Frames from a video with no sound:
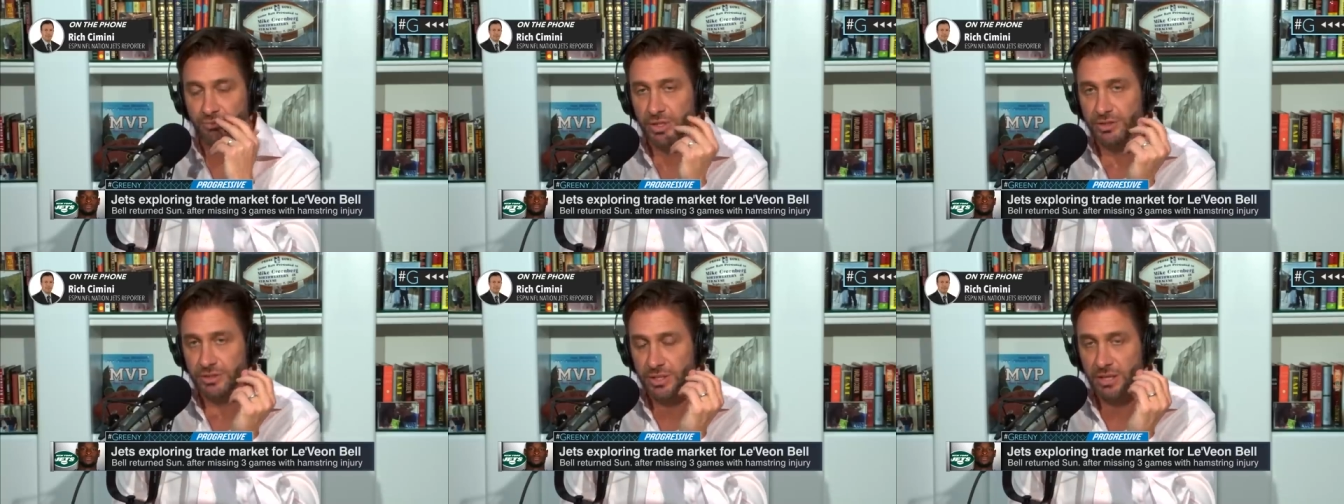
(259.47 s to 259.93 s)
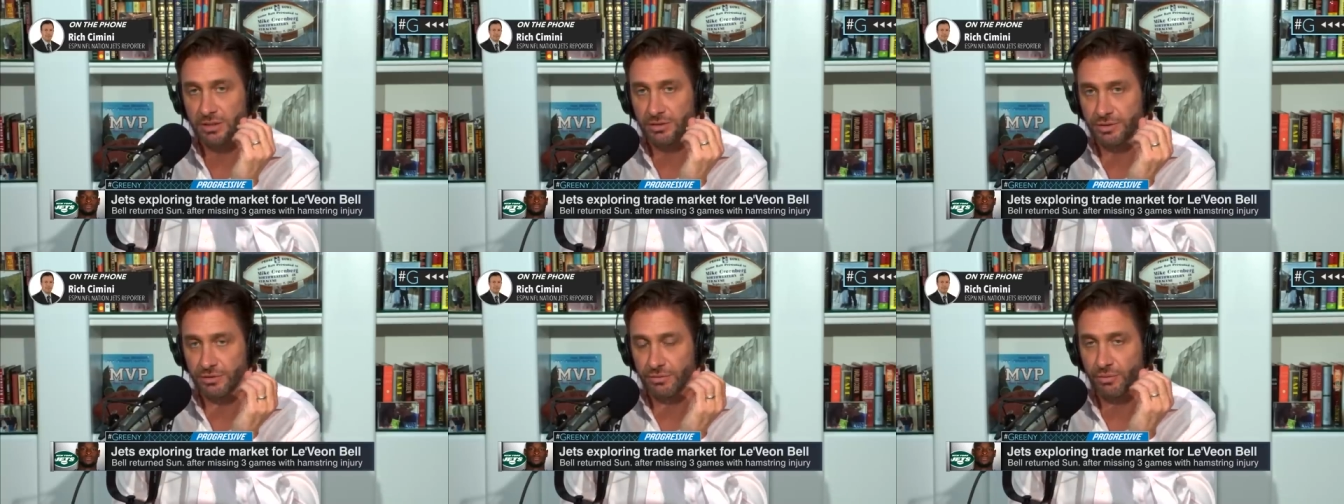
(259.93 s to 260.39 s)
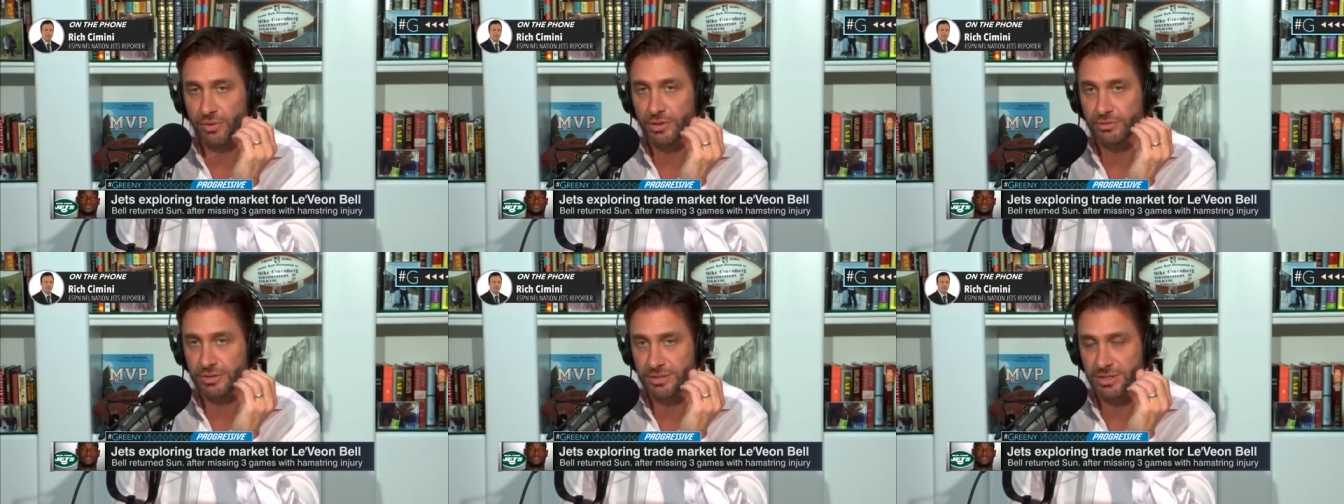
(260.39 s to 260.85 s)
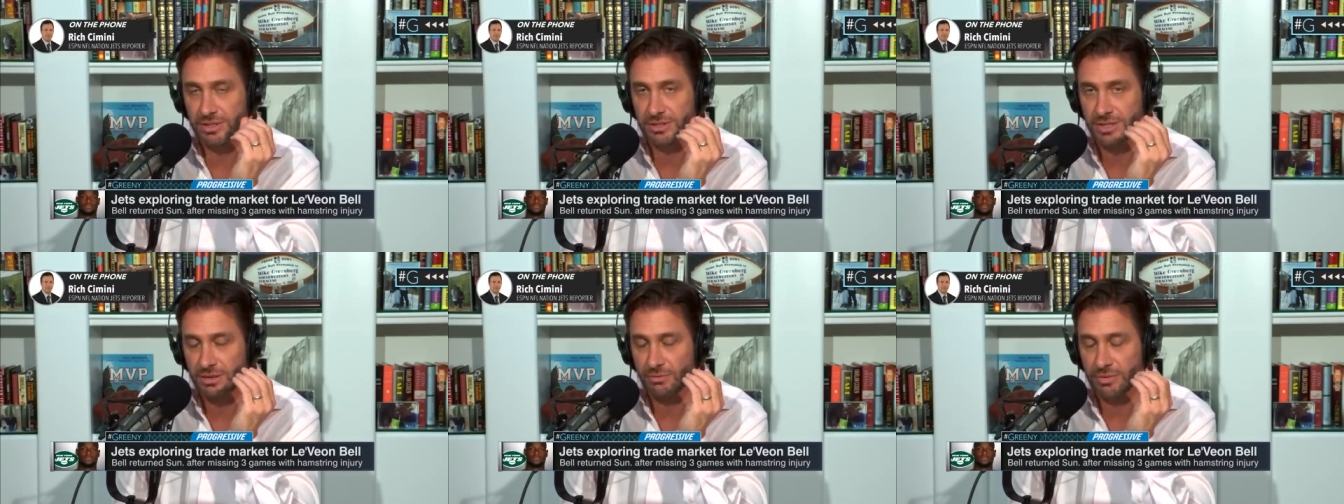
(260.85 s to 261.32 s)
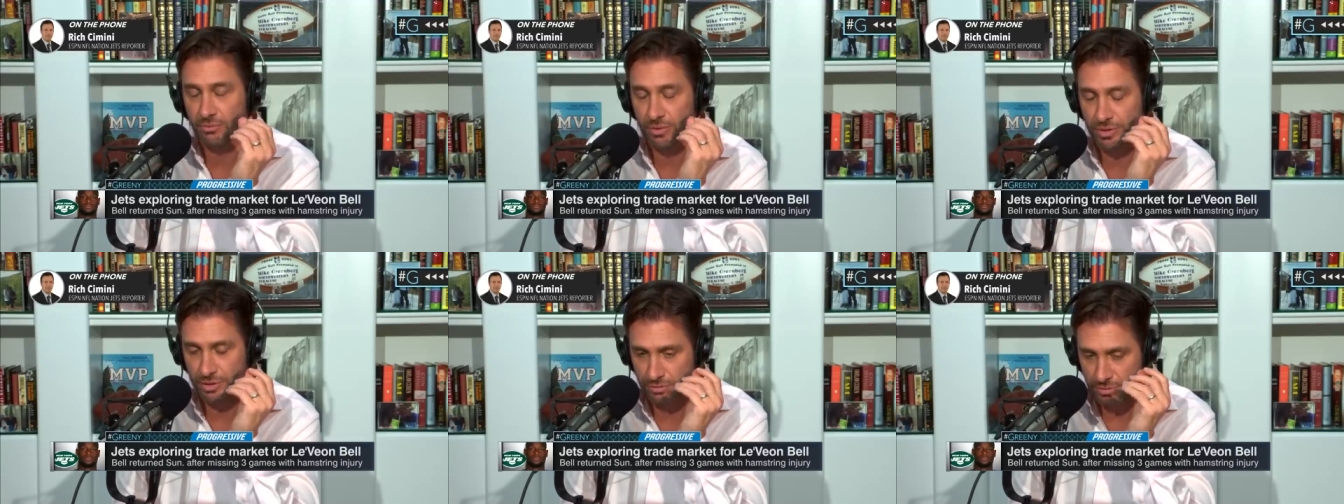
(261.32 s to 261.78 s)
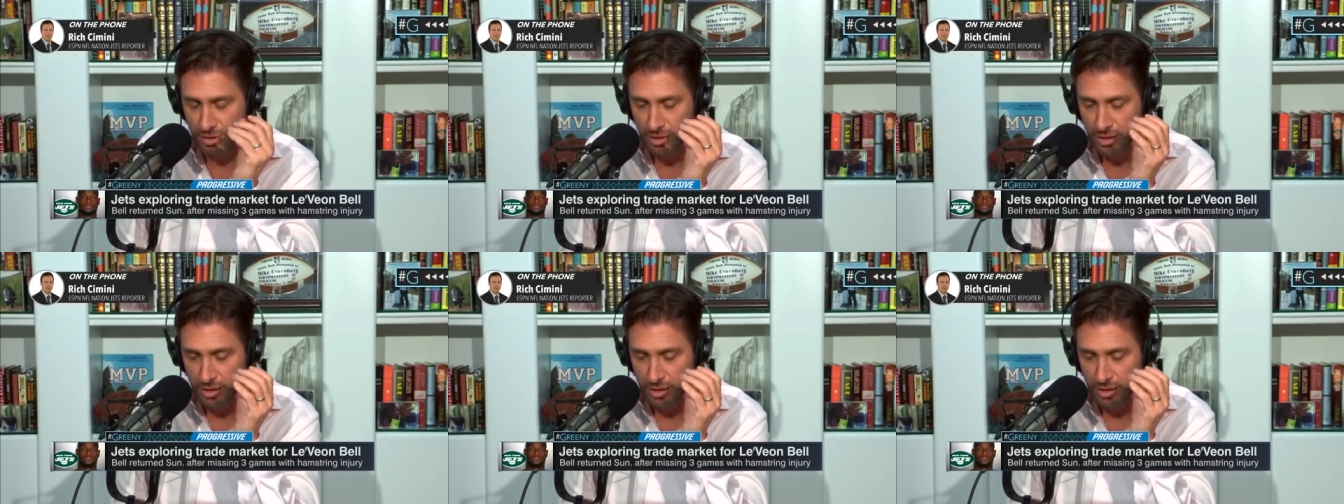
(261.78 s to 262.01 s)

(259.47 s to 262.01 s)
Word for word: Rich, tell the truth. When you see the t- when, when your